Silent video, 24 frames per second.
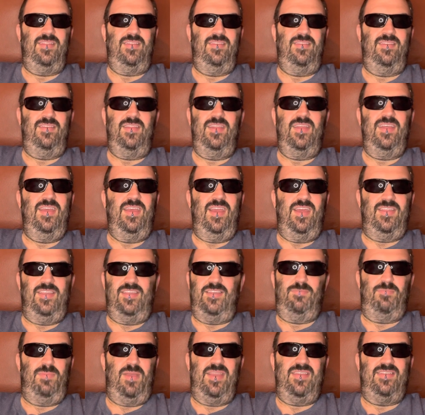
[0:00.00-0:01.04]
And this
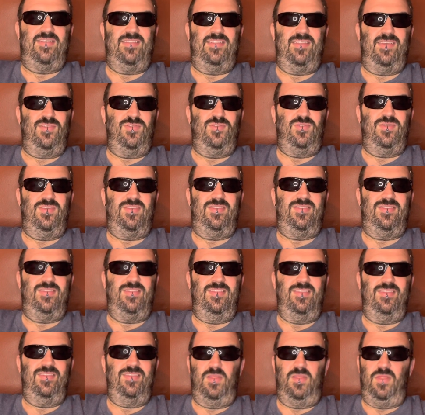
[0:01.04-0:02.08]
is basically just
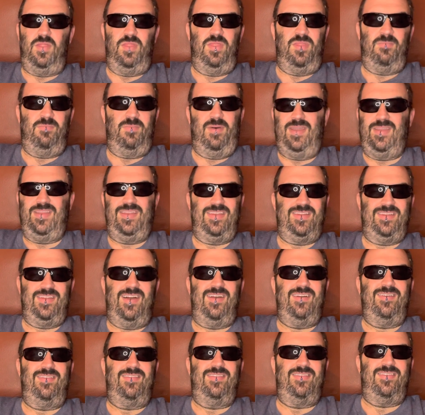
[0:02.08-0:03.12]
the Mighty
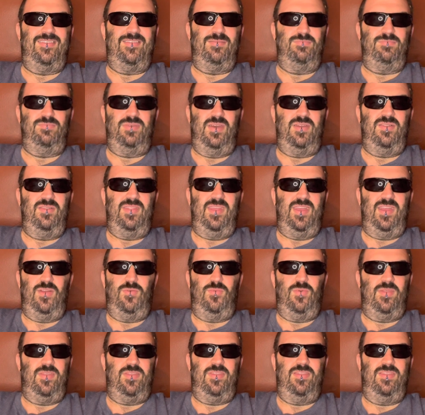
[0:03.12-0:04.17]
Ducks, but like
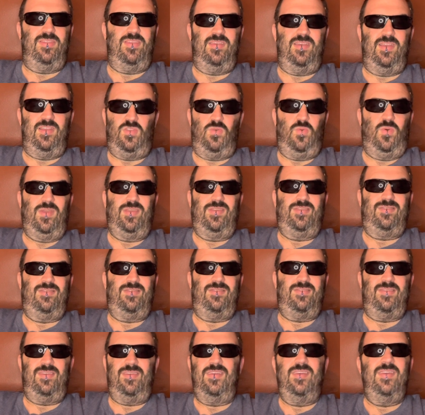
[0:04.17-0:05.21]
with a
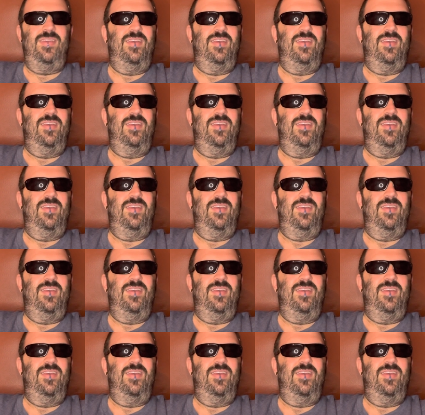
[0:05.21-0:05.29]
twist.